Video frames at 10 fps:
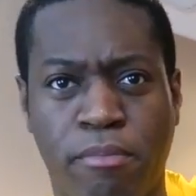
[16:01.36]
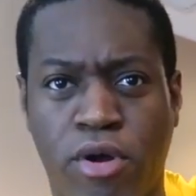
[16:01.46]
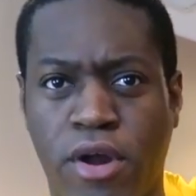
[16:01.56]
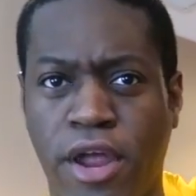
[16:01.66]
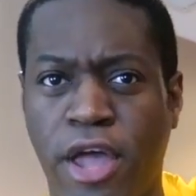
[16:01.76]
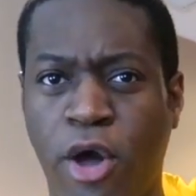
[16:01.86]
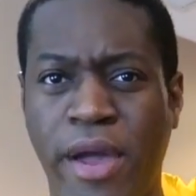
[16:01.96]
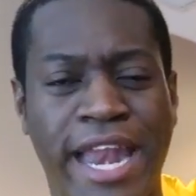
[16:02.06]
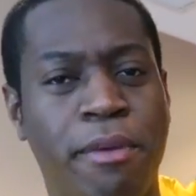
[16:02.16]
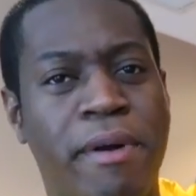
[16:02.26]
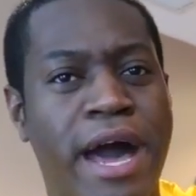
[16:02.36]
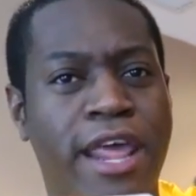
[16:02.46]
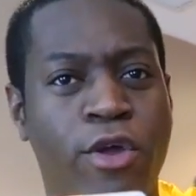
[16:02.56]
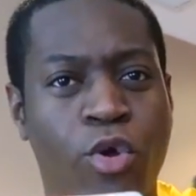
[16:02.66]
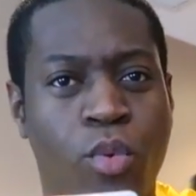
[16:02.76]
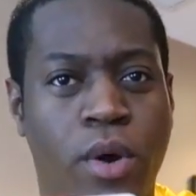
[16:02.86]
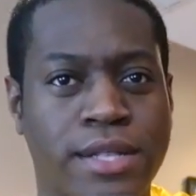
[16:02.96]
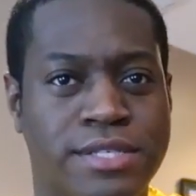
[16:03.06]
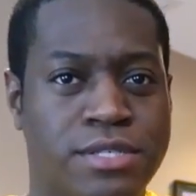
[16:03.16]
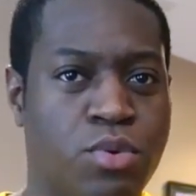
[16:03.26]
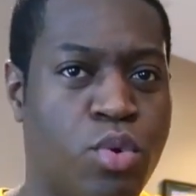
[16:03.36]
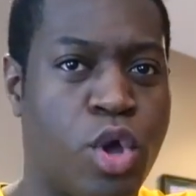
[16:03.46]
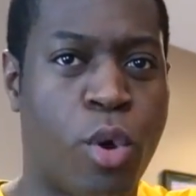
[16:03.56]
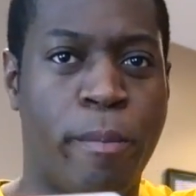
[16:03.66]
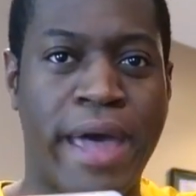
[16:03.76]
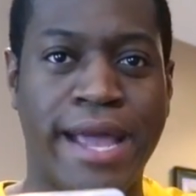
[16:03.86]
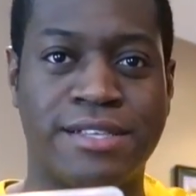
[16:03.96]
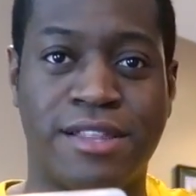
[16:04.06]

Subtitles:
Mario, anybody who wants to go back